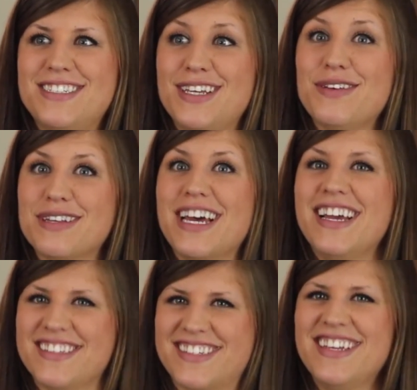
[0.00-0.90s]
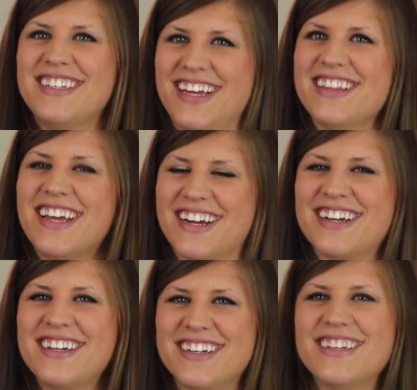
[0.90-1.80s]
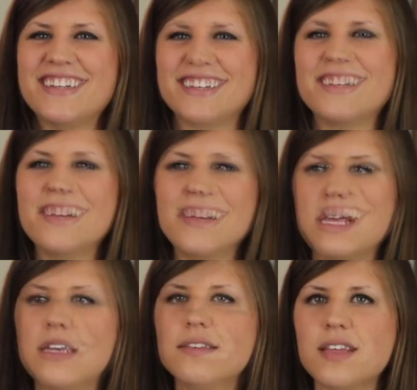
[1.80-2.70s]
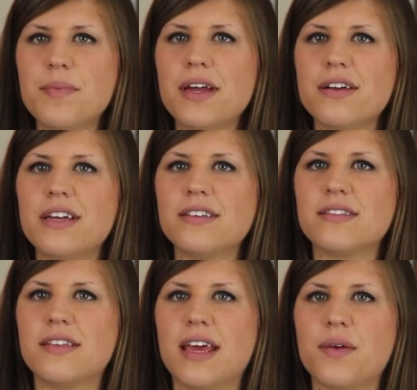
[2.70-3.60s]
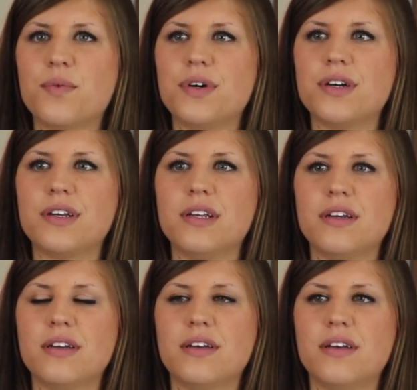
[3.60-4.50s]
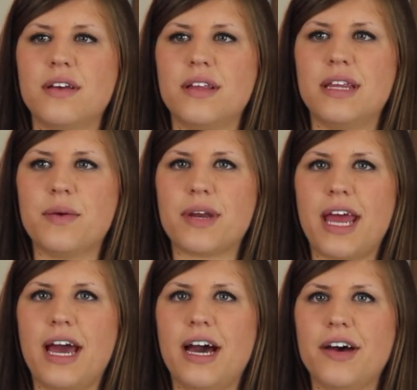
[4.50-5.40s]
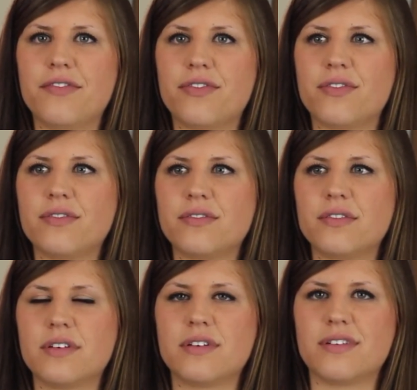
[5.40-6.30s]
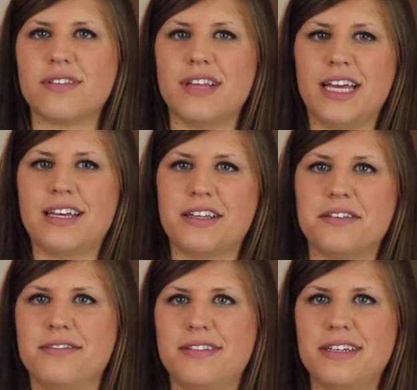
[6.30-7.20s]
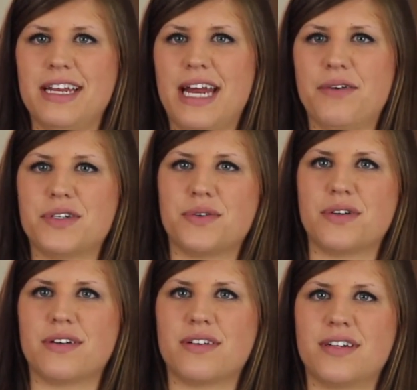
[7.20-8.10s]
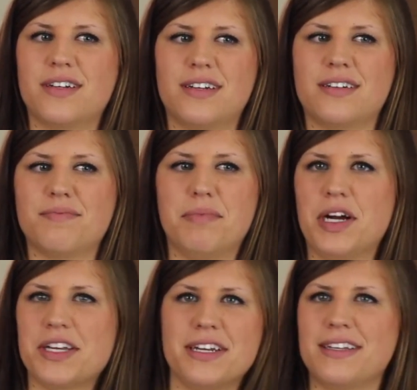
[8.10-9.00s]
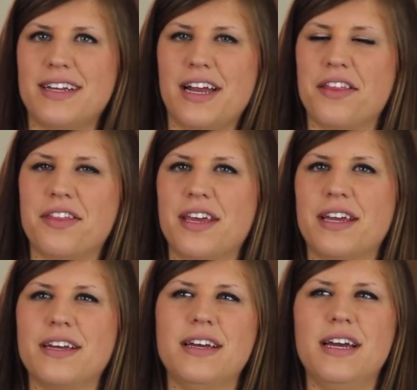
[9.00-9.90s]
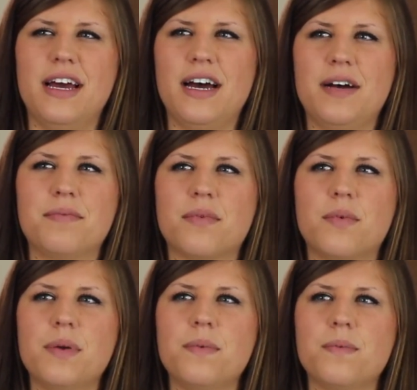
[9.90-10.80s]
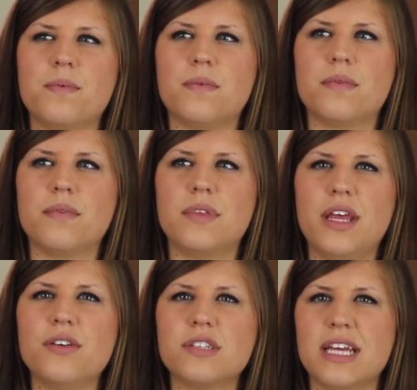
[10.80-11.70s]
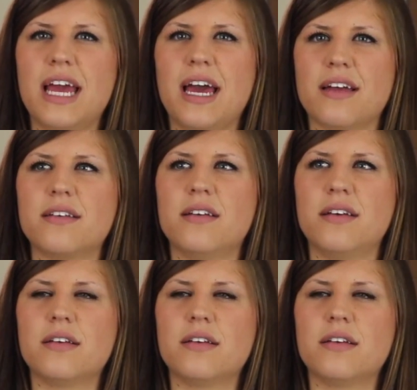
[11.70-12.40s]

utilize down there. In some areas, they would have like an outdoor market kind of thing. They usually had